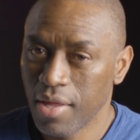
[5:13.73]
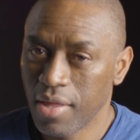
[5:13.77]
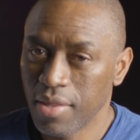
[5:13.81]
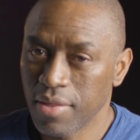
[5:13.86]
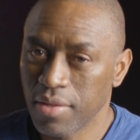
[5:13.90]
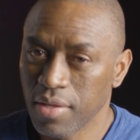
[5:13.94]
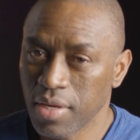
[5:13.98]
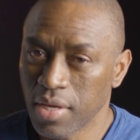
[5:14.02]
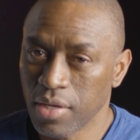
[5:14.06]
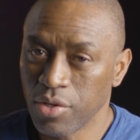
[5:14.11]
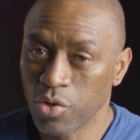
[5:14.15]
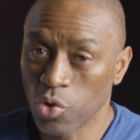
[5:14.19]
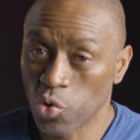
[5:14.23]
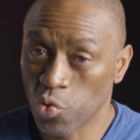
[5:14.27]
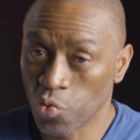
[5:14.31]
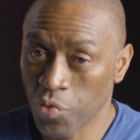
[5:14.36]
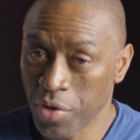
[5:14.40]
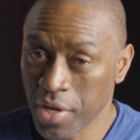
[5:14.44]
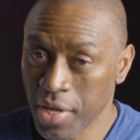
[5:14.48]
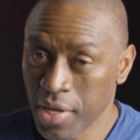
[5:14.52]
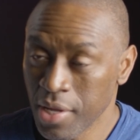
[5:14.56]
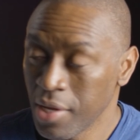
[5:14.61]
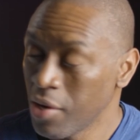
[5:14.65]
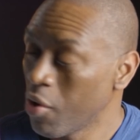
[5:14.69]
the
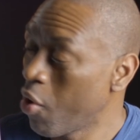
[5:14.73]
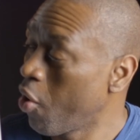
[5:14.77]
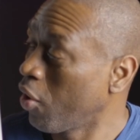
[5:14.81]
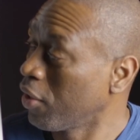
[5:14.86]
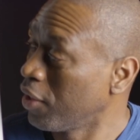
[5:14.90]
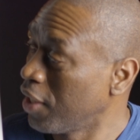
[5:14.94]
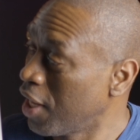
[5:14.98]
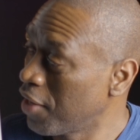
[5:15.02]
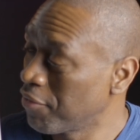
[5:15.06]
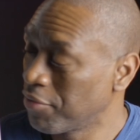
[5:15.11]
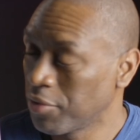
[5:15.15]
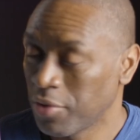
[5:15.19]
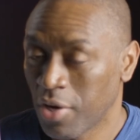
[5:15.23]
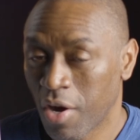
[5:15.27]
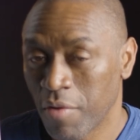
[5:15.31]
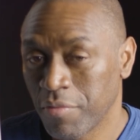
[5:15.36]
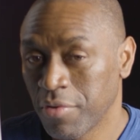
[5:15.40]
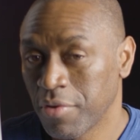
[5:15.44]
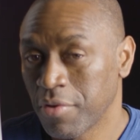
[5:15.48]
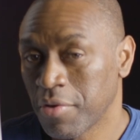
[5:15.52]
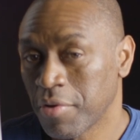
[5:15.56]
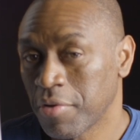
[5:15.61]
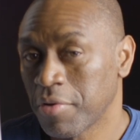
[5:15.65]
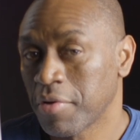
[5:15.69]
degree or level of
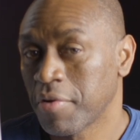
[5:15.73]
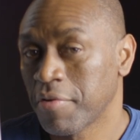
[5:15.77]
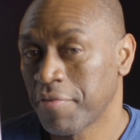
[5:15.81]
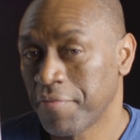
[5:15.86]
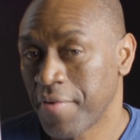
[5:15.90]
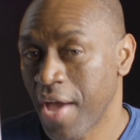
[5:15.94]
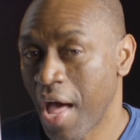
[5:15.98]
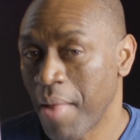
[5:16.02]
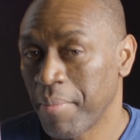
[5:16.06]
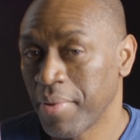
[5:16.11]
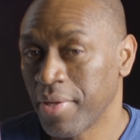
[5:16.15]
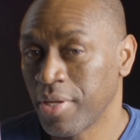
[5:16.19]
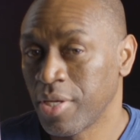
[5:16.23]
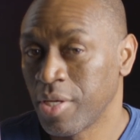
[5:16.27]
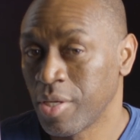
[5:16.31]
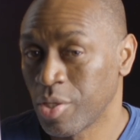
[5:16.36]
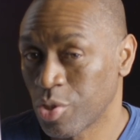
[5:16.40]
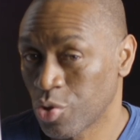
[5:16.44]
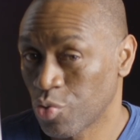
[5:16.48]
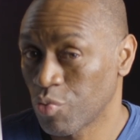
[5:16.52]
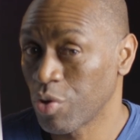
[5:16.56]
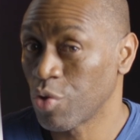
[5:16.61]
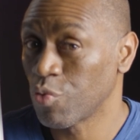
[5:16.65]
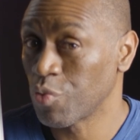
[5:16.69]
your family
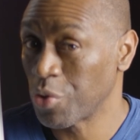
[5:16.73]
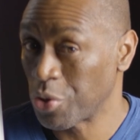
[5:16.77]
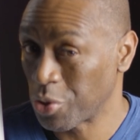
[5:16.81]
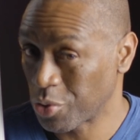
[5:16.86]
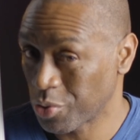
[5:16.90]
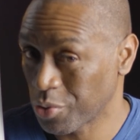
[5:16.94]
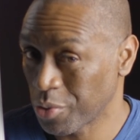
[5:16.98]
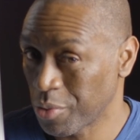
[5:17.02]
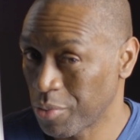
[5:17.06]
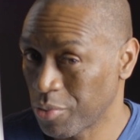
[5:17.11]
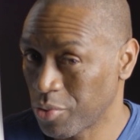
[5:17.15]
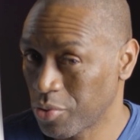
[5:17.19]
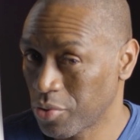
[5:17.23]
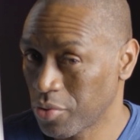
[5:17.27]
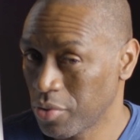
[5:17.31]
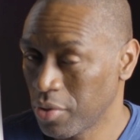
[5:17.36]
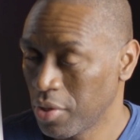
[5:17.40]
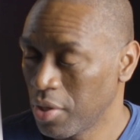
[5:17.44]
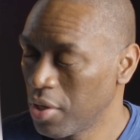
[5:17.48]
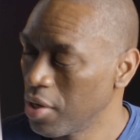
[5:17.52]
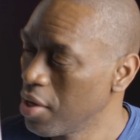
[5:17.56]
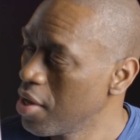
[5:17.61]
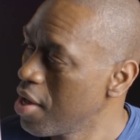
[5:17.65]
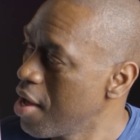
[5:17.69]
history research.
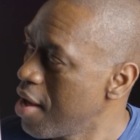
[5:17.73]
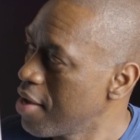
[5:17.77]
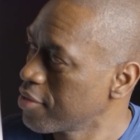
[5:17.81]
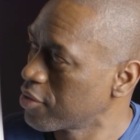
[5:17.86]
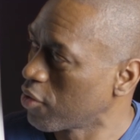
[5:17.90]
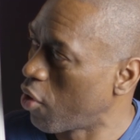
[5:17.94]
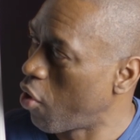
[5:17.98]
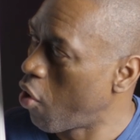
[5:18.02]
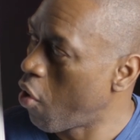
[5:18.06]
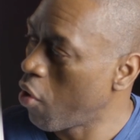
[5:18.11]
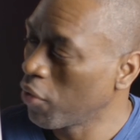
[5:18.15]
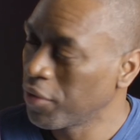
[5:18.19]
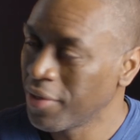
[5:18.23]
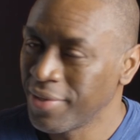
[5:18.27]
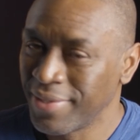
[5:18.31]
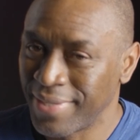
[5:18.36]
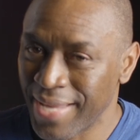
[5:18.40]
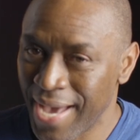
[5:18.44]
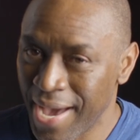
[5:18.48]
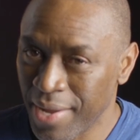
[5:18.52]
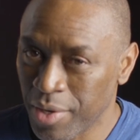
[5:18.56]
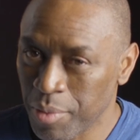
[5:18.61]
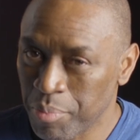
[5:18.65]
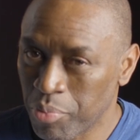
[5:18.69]
So all the
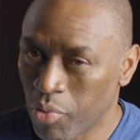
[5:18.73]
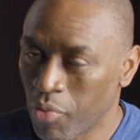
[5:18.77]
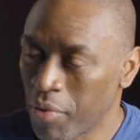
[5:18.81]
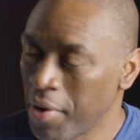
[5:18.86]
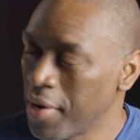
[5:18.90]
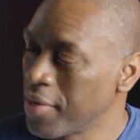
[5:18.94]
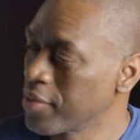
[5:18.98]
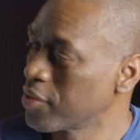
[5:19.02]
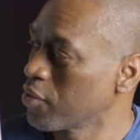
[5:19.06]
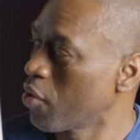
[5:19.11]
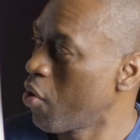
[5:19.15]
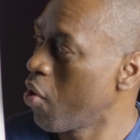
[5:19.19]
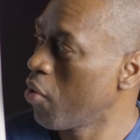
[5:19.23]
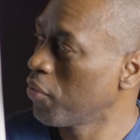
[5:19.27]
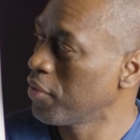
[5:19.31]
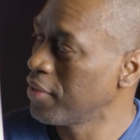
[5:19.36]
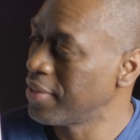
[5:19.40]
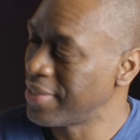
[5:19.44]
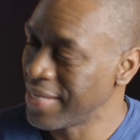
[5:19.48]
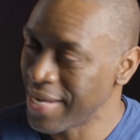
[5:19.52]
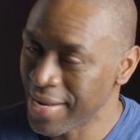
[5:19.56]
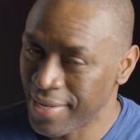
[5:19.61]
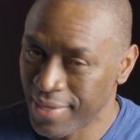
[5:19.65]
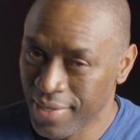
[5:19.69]
data points, all the
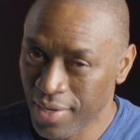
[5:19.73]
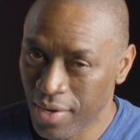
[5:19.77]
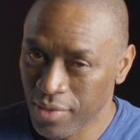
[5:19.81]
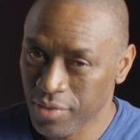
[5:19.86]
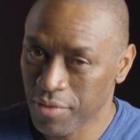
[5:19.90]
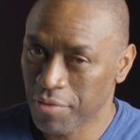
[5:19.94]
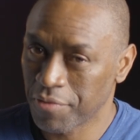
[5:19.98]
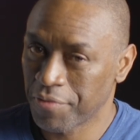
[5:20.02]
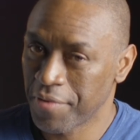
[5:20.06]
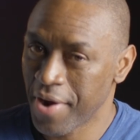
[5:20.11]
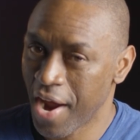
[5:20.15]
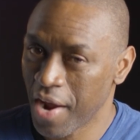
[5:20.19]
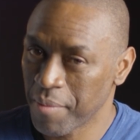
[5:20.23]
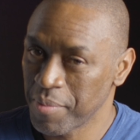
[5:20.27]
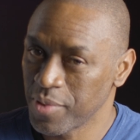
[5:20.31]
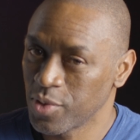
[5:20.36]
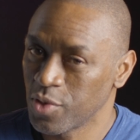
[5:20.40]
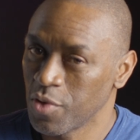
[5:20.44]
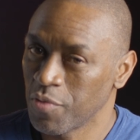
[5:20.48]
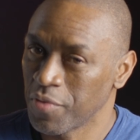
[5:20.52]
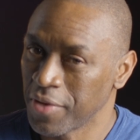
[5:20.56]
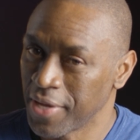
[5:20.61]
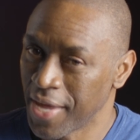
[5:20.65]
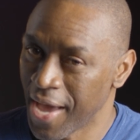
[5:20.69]
details and
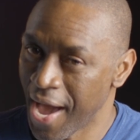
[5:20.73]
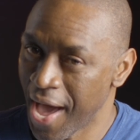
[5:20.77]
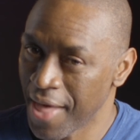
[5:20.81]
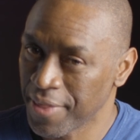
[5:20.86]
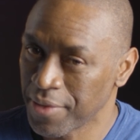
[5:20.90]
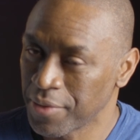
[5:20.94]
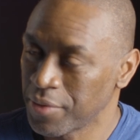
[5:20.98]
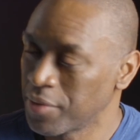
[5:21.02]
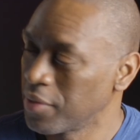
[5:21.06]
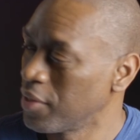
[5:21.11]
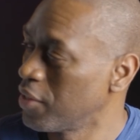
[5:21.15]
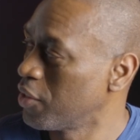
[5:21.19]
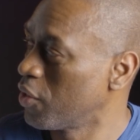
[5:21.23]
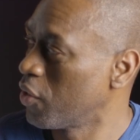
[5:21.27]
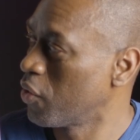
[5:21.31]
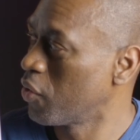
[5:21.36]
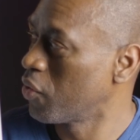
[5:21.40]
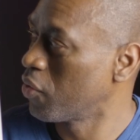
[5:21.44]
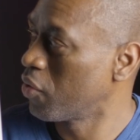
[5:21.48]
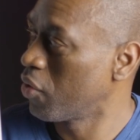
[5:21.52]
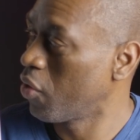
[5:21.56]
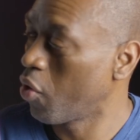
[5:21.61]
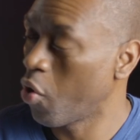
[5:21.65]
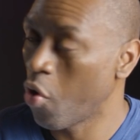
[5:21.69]
fragments you've gathered,
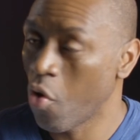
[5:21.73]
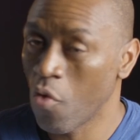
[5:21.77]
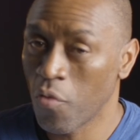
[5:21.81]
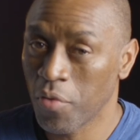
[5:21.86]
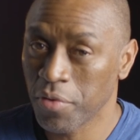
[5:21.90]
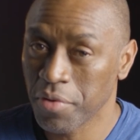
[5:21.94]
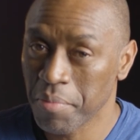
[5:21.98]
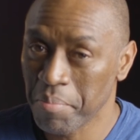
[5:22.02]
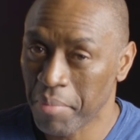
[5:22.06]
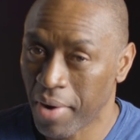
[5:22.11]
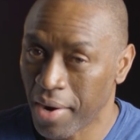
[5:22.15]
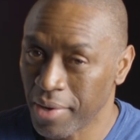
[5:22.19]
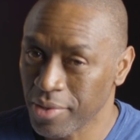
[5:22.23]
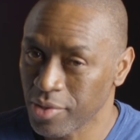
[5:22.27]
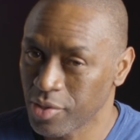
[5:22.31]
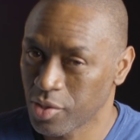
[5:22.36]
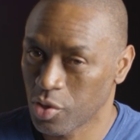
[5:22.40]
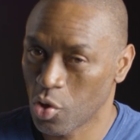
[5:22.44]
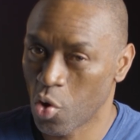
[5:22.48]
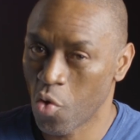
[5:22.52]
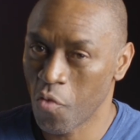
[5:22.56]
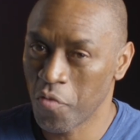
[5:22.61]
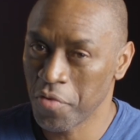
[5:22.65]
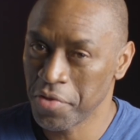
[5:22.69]
over the
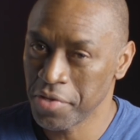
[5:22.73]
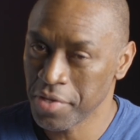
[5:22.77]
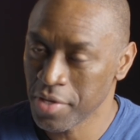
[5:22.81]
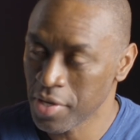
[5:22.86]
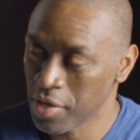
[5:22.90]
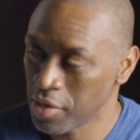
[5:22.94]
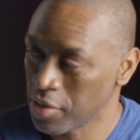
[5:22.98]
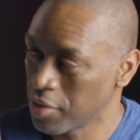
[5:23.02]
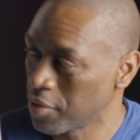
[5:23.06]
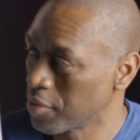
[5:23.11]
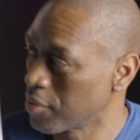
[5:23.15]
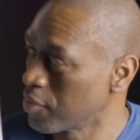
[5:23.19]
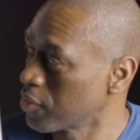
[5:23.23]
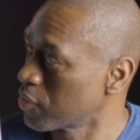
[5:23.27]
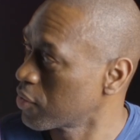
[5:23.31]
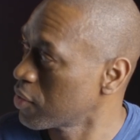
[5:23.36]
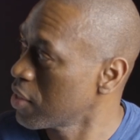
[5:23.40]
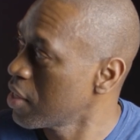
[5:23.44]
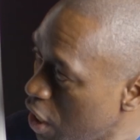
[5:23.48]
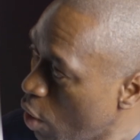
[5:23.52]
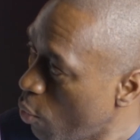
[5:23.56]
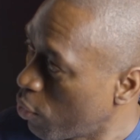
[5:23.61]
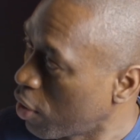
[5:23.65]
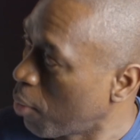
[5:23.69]
months, over the years,
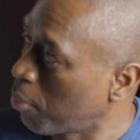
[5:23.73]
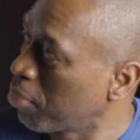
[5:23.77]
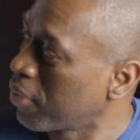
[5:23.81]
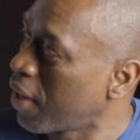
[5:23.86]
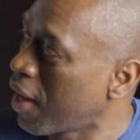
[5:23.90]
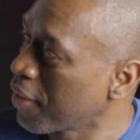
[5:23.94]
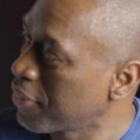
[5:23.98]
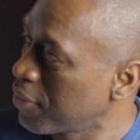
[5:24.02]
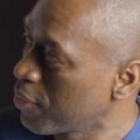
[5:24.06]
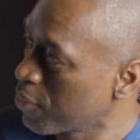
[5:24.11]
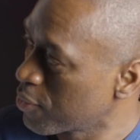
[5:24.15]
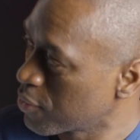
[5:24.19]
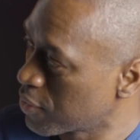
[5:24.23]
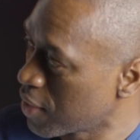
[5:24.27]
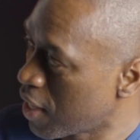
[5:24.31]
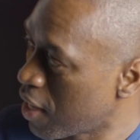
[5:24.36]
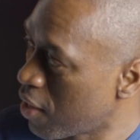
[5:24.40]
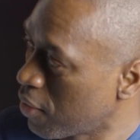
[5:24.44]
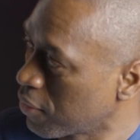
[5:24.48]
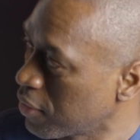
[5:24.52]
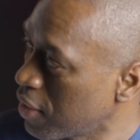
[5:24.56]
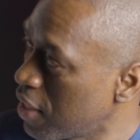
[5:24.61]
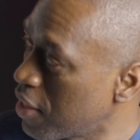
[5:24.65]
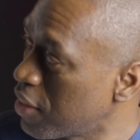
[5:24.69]
you want to plot those
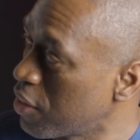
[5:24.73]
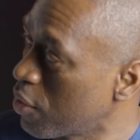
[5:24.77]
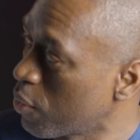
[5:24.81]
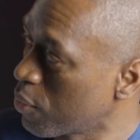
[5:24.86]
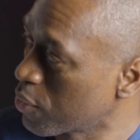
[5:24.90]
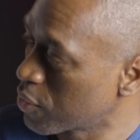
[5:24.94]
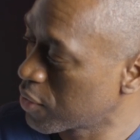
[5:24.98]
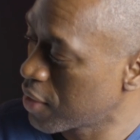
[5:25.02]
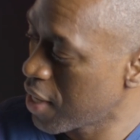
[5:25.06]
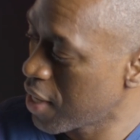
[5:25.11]
out in those